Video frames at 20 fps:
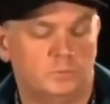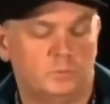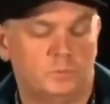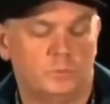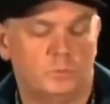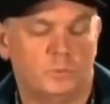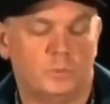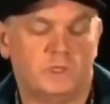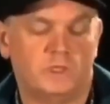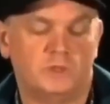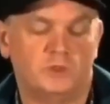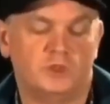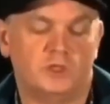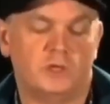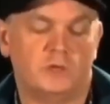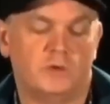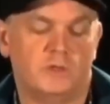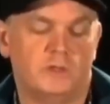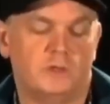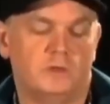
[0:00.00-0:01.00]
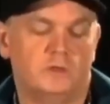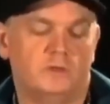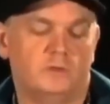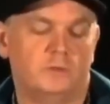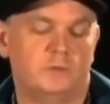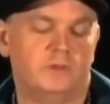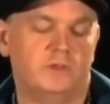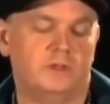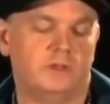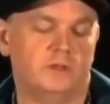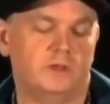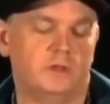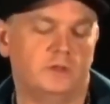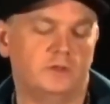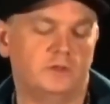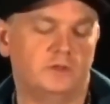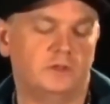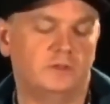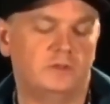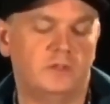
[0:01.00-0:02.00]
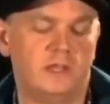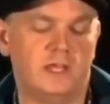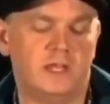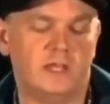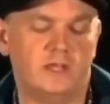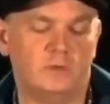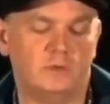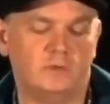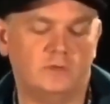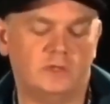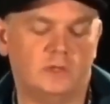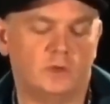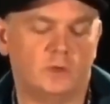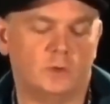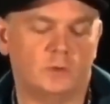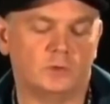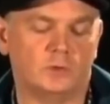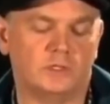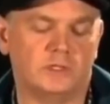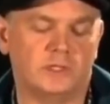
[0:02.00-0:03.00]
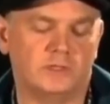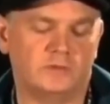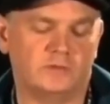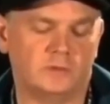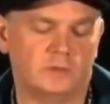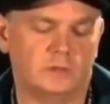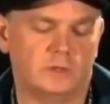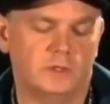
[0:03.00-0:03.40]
We can generate this with technology today using a cold laser.